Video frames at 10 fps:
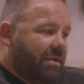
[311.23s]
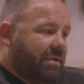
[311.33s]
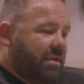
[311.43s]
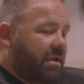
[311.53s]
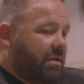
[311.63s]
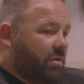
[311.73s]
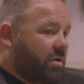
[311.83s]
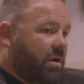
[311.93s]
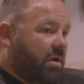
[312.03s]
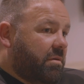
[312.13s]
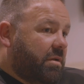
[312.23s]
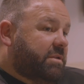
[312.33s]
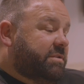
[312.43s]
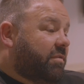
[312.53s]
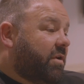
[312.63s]
Yeah, look,
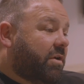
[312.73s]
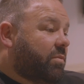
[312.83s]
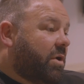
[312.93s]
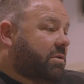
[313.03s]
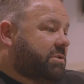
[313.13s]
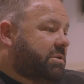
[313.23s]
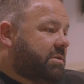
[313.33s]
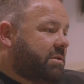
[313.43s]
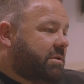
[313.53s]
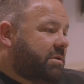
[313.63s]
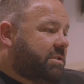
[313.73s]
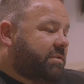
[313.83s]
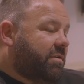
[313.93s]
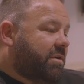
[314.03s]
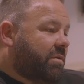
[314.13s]
it's a fight I'd watch. It's
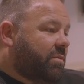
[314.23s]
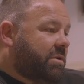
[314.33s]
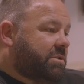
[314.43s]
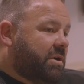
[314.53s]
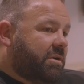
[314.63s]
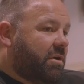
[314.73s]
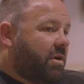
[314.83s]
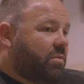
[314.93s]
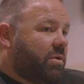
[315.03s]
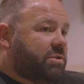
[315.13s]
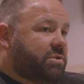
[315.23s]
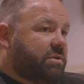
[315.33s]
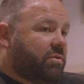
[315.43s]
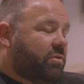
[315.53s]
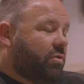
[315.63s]
a fight I'd watch. I'd watch
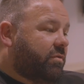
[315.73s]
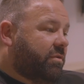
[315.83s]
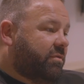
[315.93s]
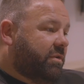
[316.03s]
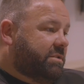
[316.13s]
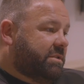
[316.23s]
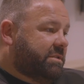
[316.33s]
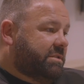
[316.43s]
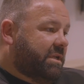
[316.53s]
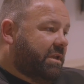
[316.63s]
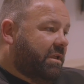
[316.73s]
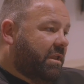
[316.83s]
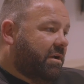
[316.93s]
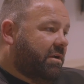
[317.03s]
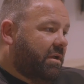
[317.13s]
Crawford versus
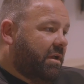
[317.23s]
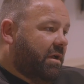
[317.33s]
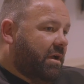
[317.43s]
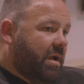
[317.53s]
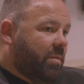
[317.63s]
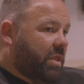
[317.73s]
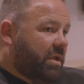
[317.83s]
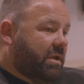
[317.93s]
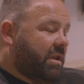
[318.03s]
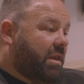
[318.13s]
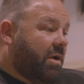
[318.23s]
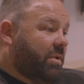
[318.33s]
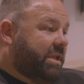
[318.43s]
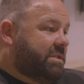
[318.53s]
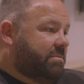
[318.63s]
Canelo. I think Canelo
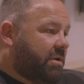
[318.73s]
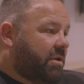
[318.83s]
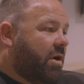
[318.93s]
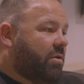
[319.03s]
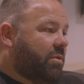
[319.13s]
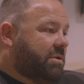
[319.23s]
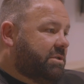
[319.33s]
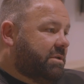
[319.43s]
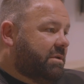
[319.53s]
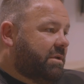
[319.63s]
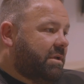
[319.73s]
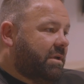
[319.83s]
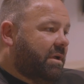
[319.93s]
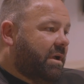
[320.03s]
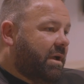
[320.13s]
wins, but I'd watch it.
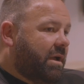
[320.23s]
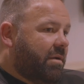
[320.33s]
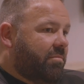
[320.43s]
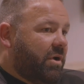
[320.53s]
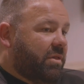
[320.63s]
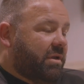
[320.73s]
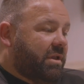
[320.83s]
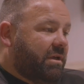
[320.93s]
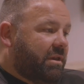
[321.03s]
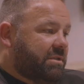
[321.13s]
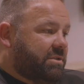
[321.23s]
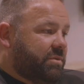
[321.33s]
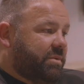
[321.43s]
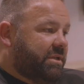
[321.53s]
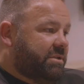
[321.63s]
I think Canelo's
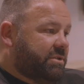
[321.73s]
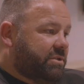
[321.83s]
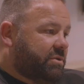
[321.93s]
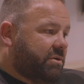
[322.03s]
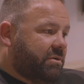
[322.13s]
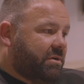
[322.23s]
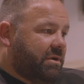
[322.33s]
too big and too strong.